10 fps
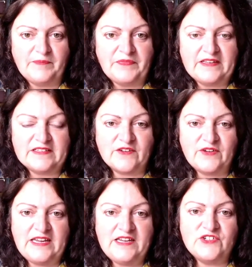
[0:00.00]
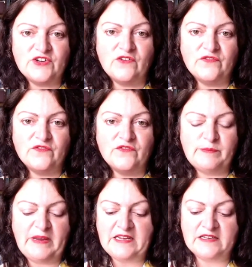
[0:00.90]
So each of the
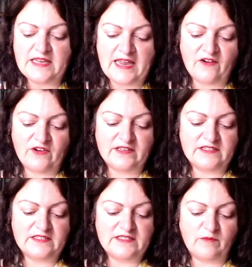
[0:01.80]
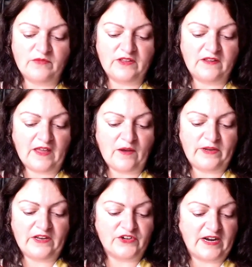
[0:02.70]
speakers' areas is something that we
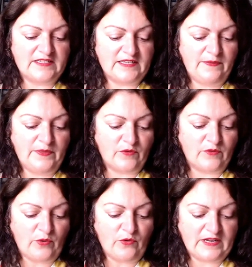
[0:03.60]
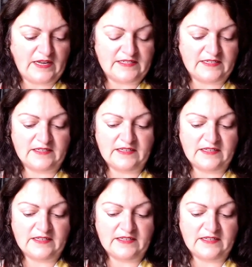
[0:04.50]
address in the report as a